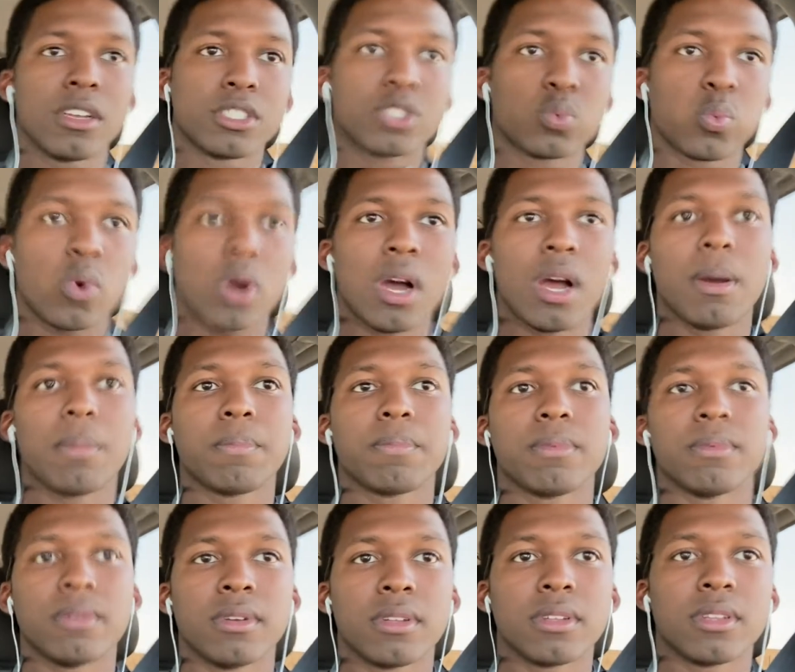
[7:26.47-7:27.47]
swap
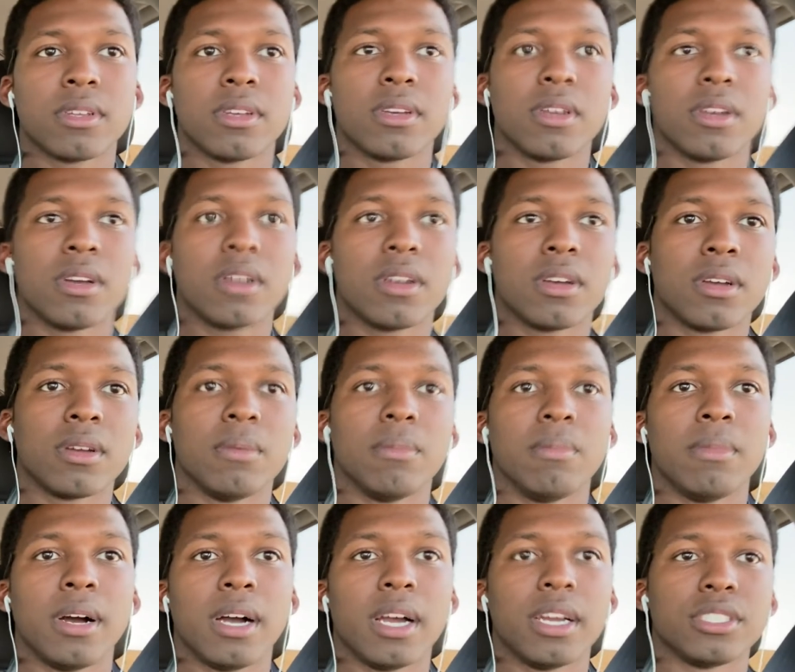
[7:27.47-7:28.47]

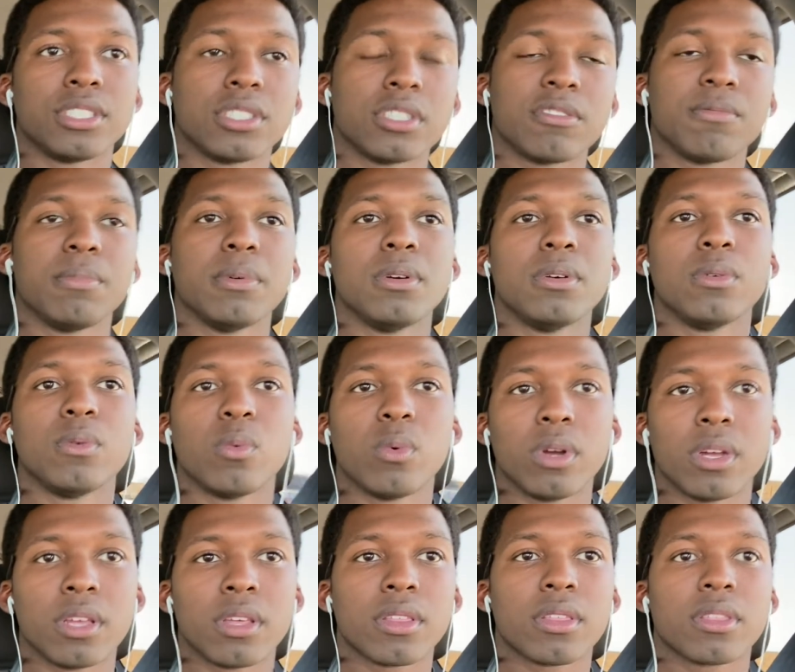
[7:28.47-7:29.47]
my shift boot
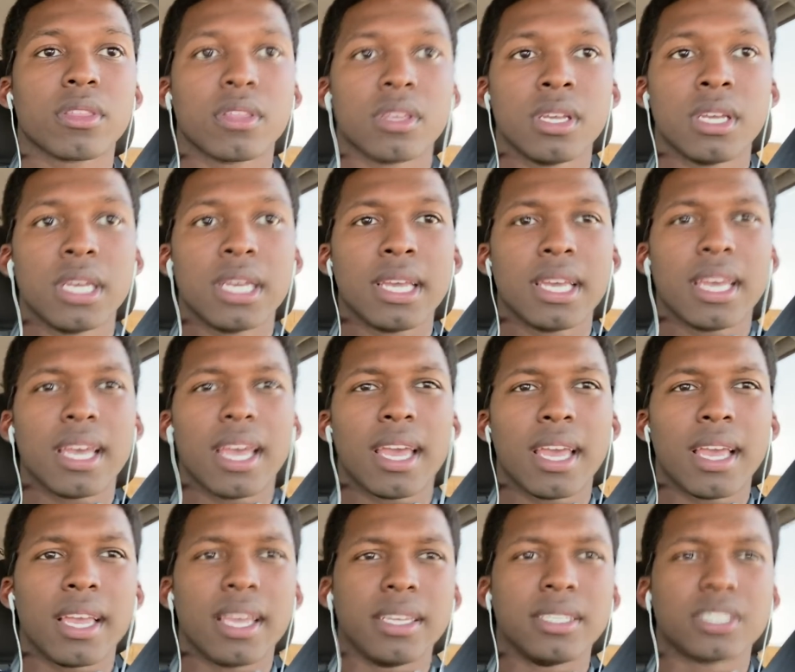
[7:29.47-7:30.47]
with
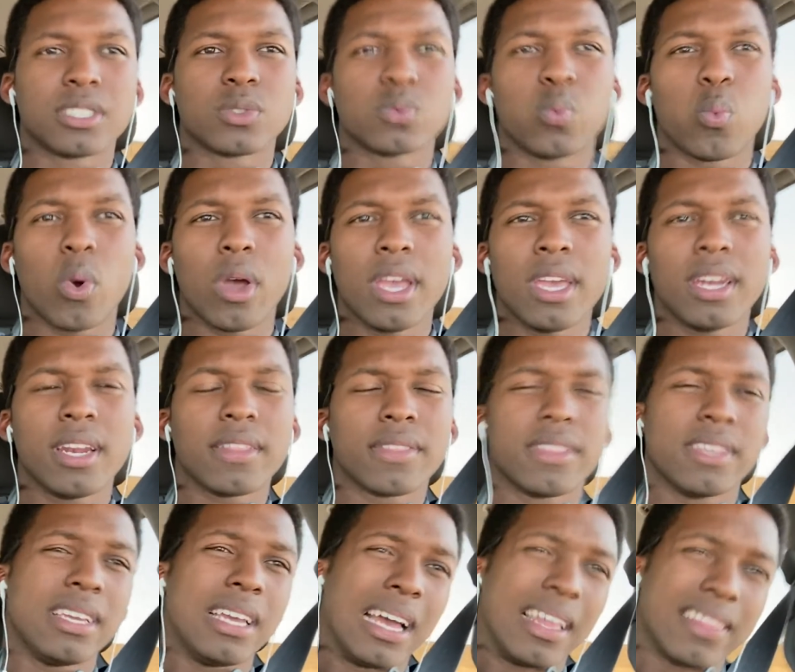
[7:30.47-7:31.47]
a suede. I
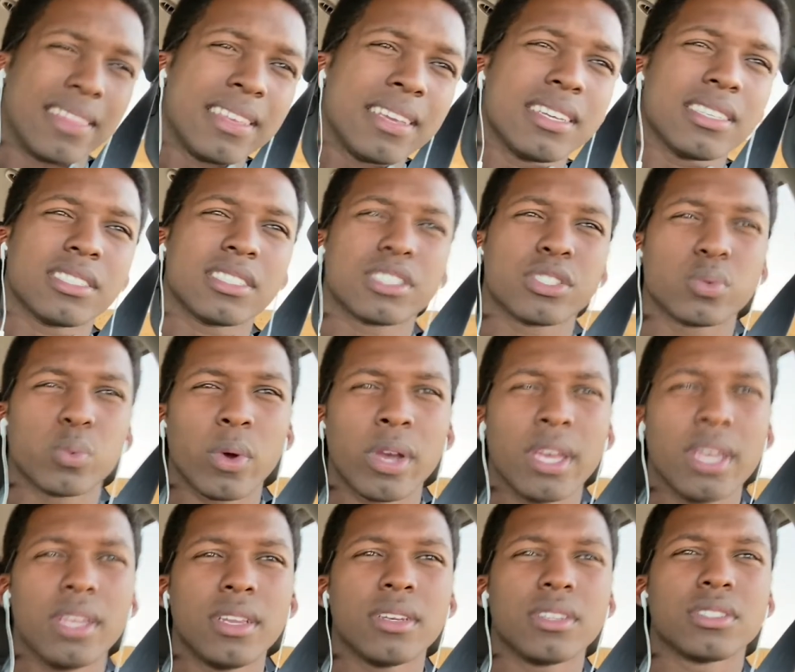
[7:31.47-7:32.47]
think it's a
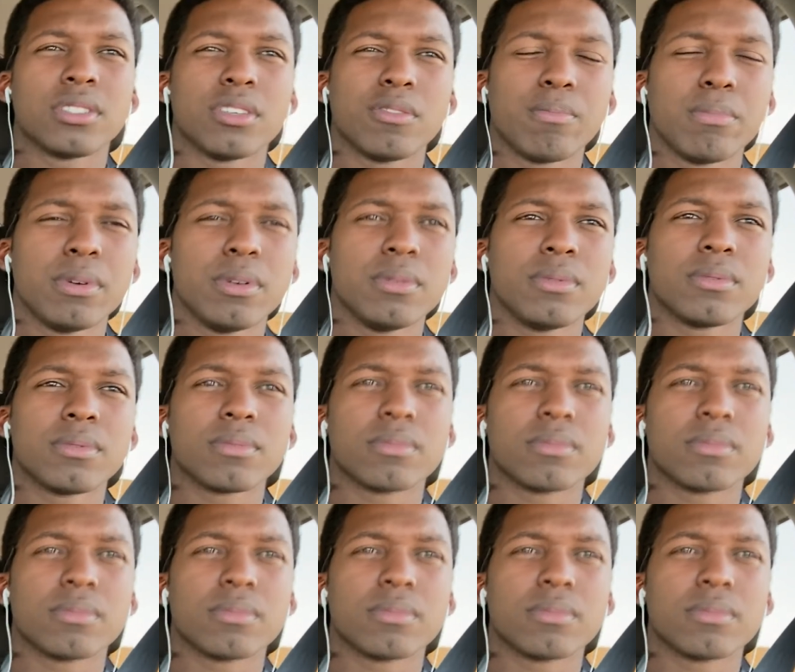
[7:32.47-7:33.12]
suede shift boot.